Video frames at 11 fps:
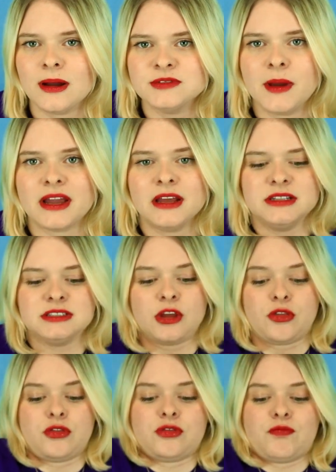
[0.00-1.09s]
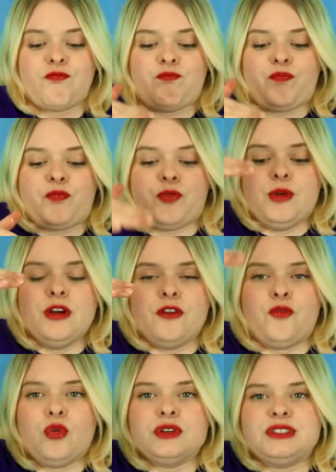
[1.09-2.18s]
back in, it's like 3 or
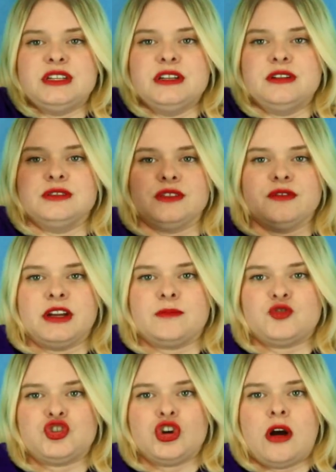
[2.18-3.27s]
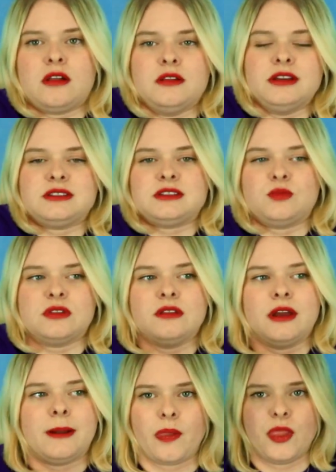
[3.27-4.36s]
4 tiers of like chocolates with like
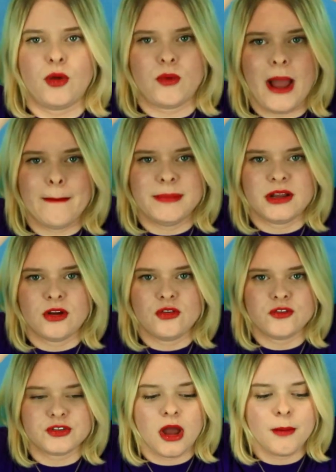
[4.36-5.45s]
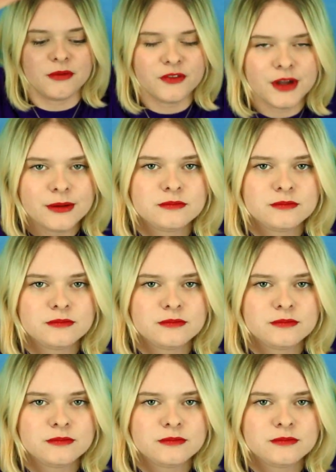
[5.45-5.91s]
the wrapping over top of it.